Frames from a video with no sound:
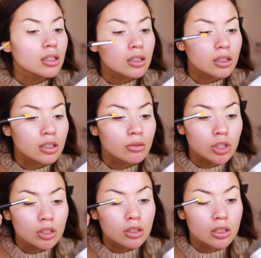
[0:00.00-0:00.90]
So I'm
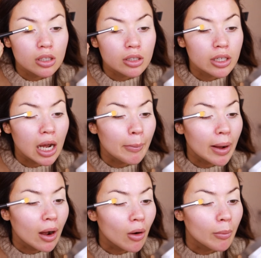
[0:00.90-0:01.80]
just going to tap
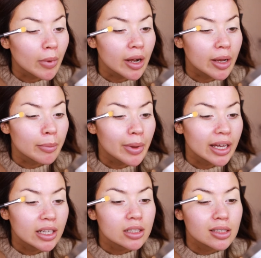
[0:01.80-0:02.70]
out my
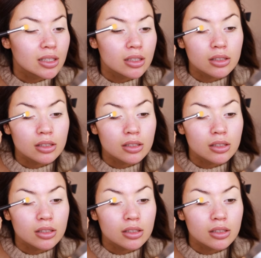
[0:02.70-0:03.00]
base.